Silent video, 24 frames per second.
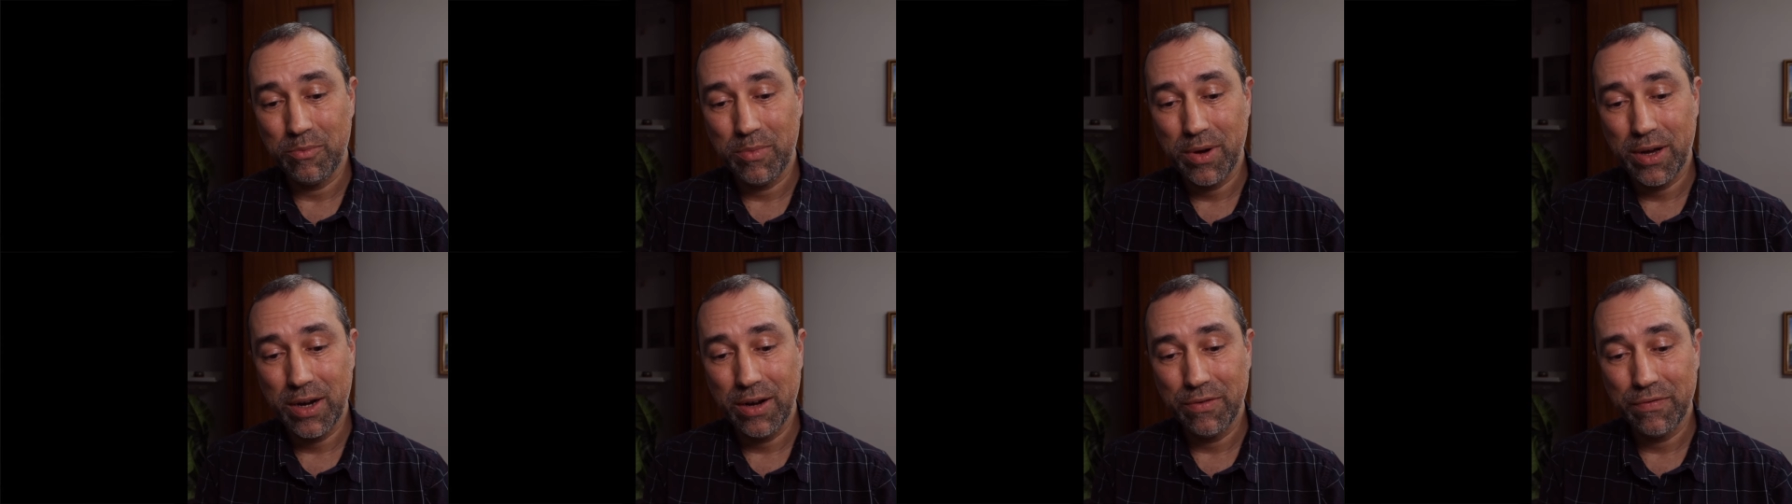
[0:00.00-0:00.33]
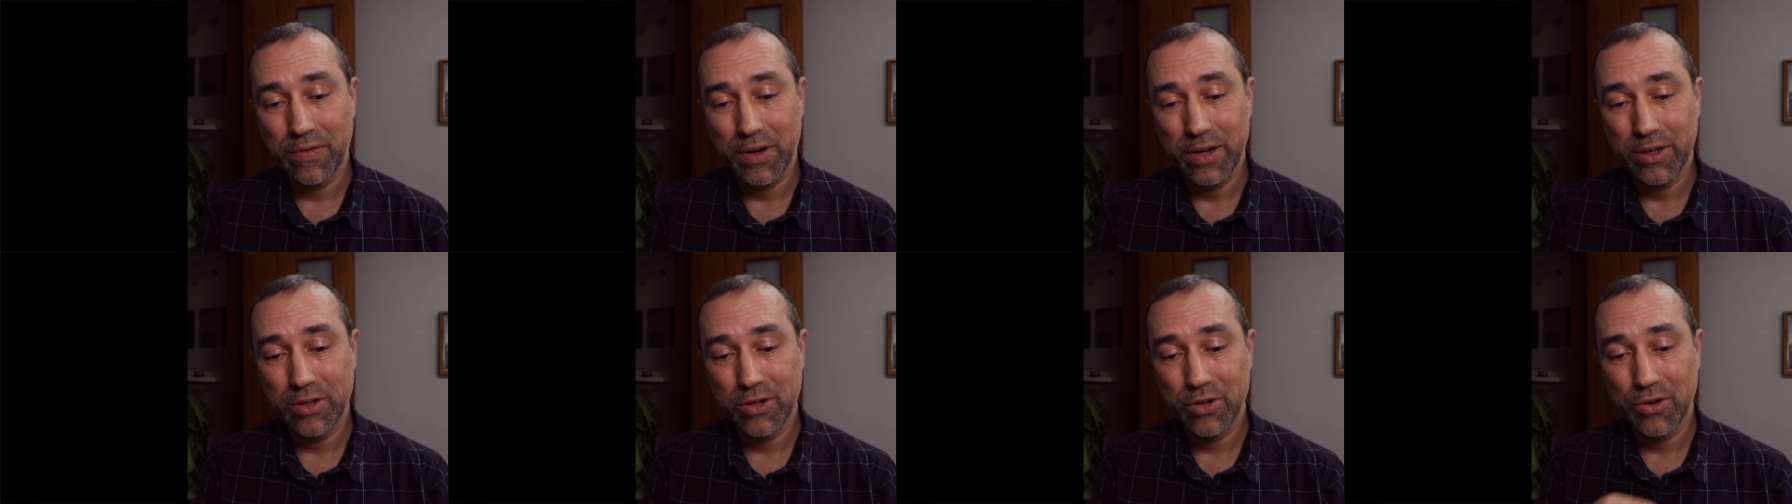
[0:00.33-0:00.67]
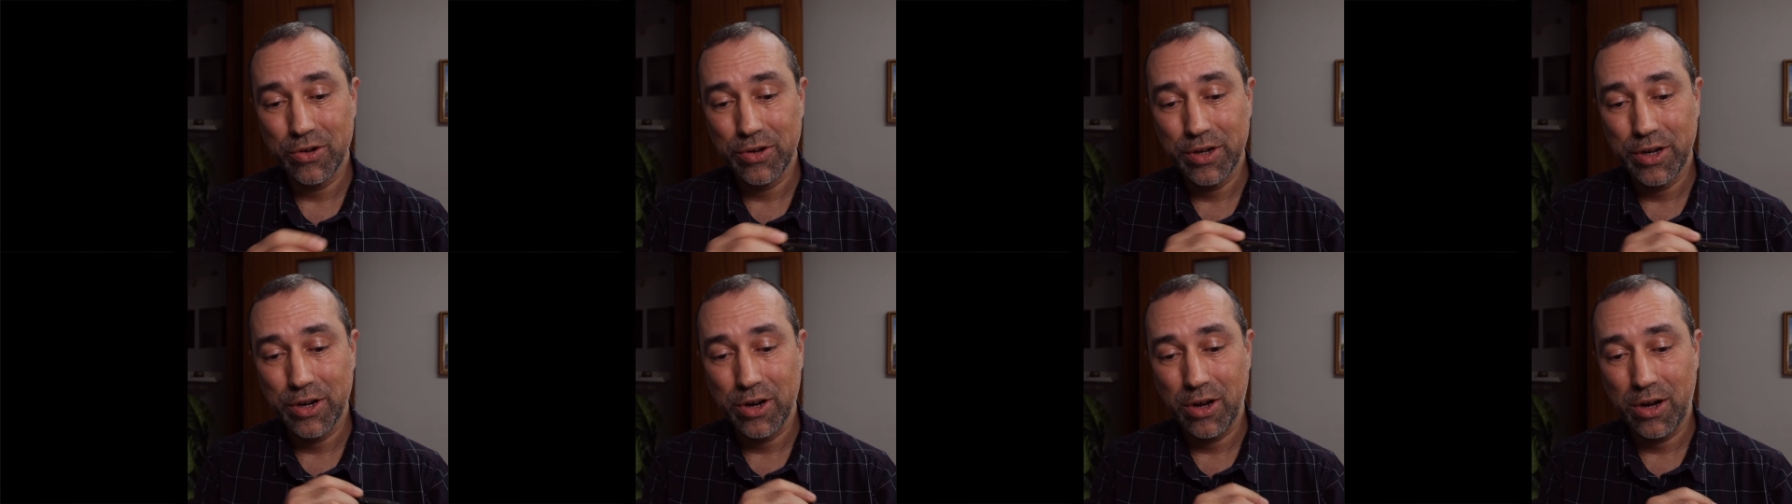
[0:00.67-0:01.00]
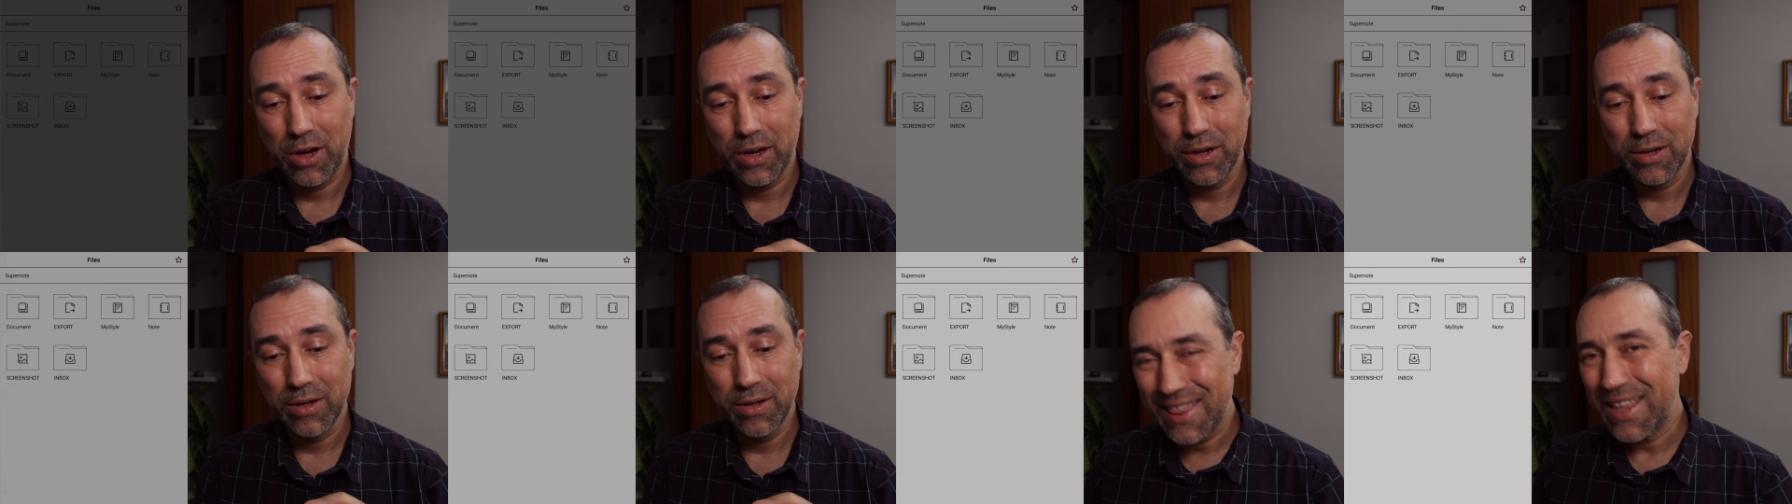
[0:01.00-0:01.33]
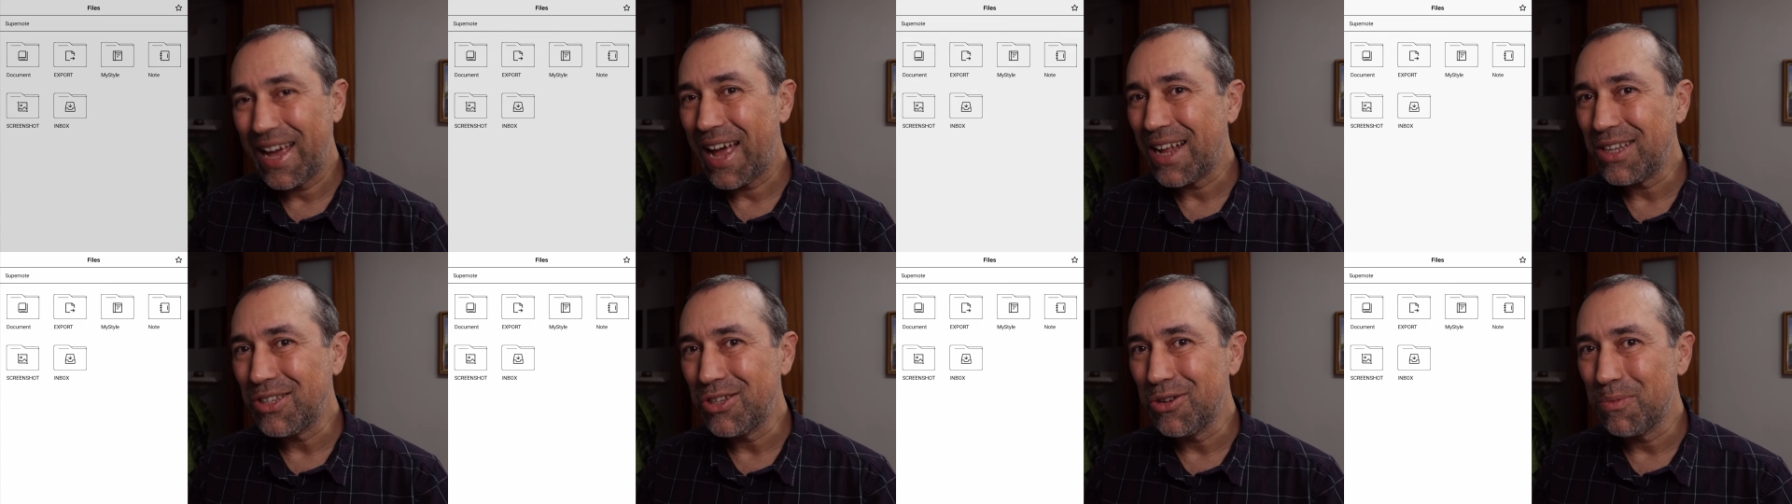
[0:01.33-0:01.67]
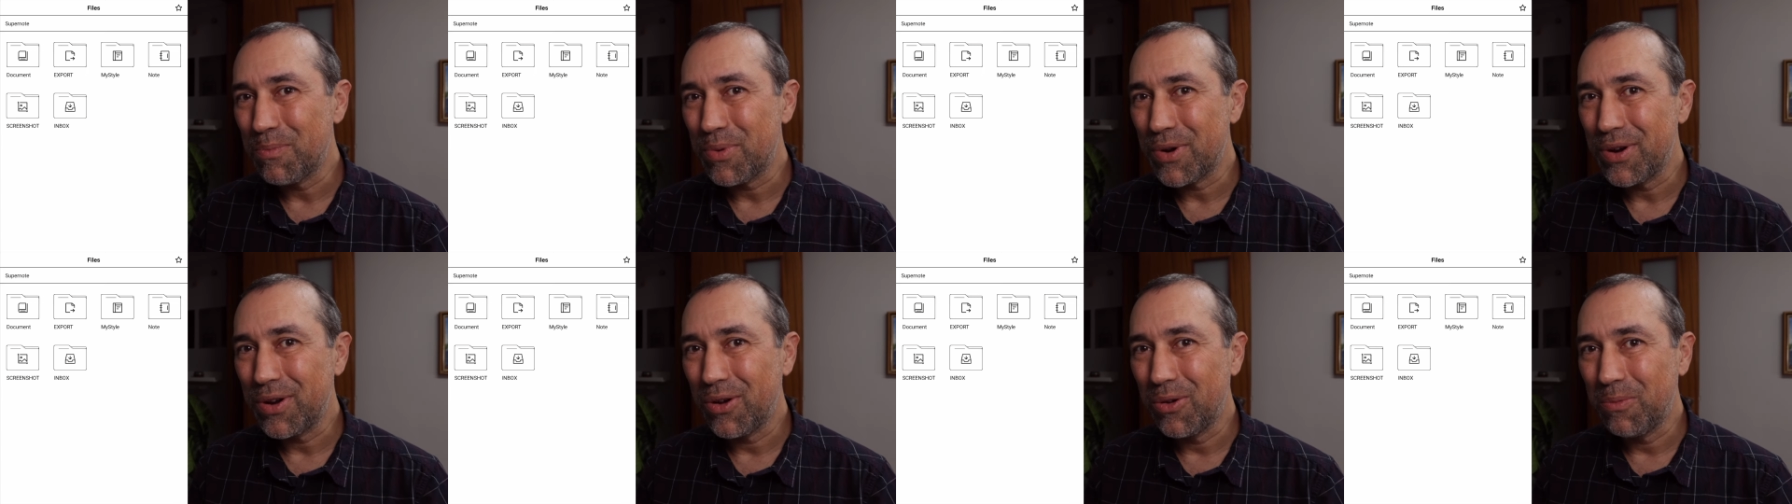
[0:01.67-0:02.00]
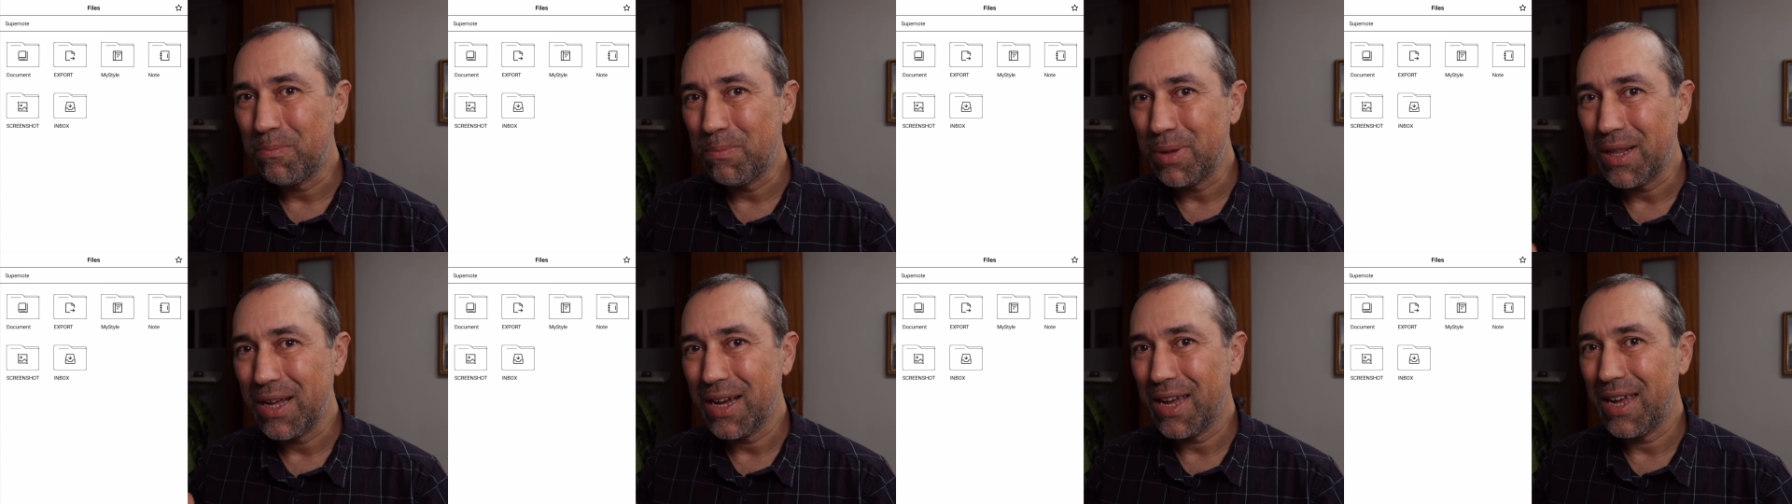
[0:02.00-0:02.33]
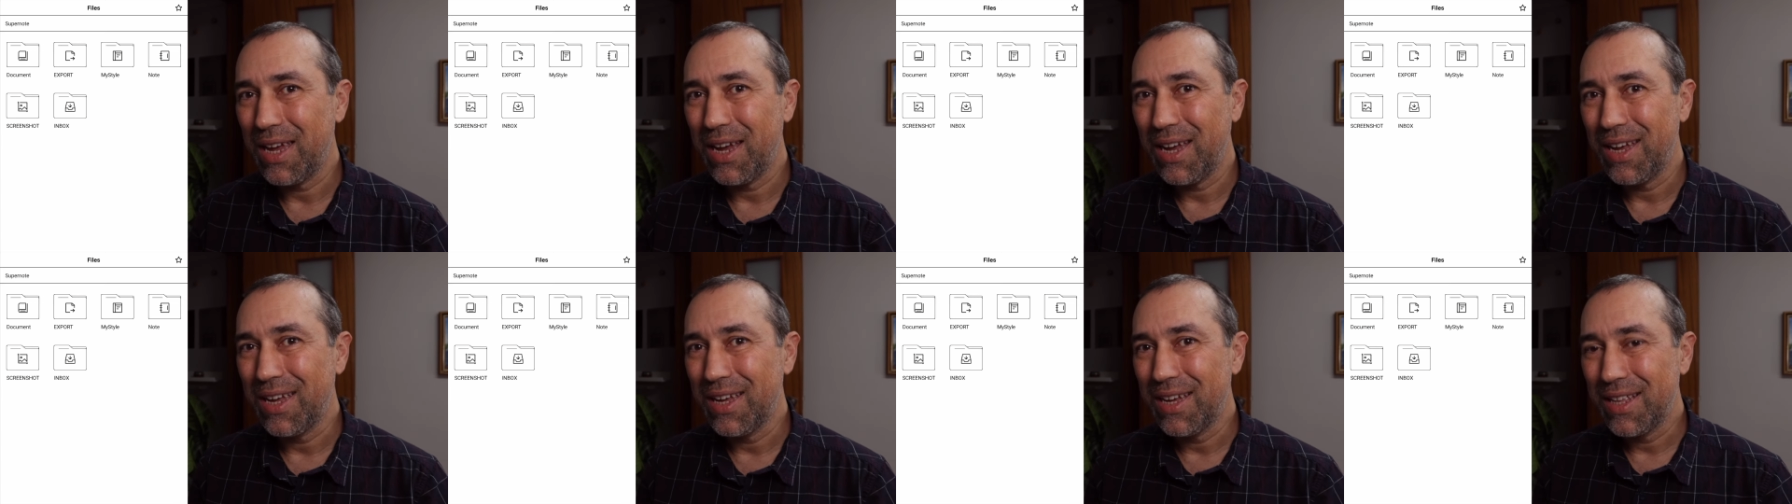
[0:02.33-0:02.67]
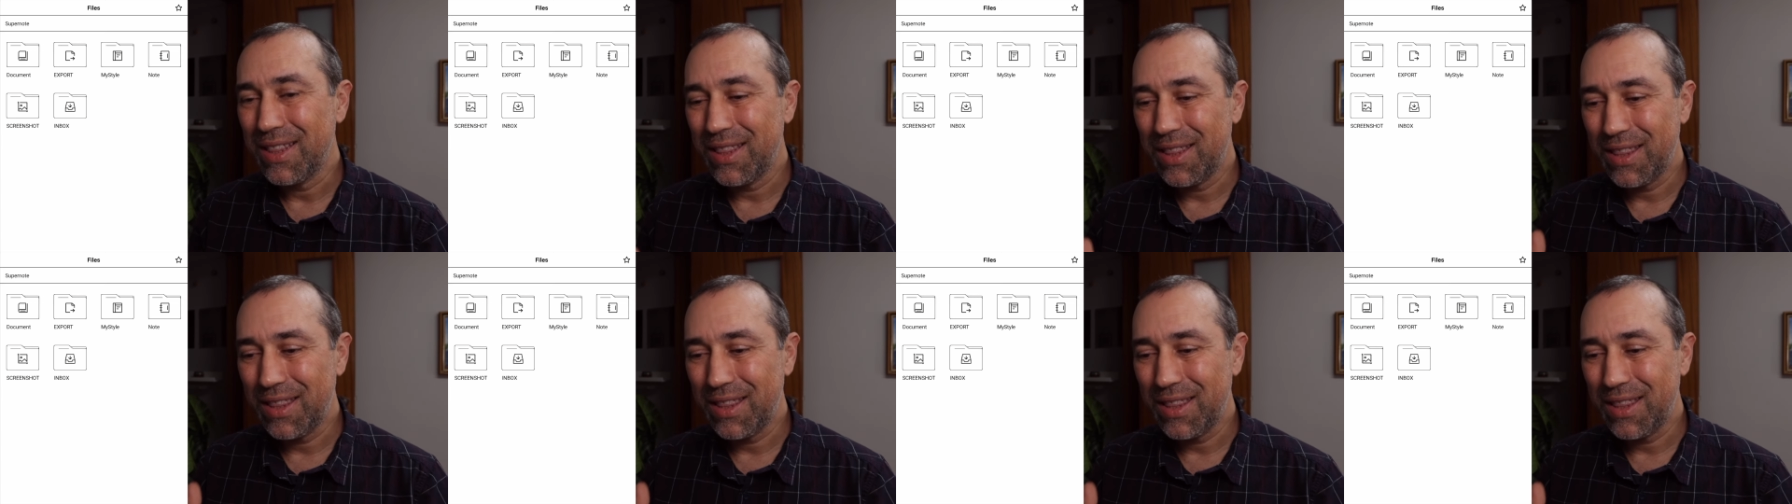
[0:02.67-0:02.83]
but if I turn it on, and that Supernote plugin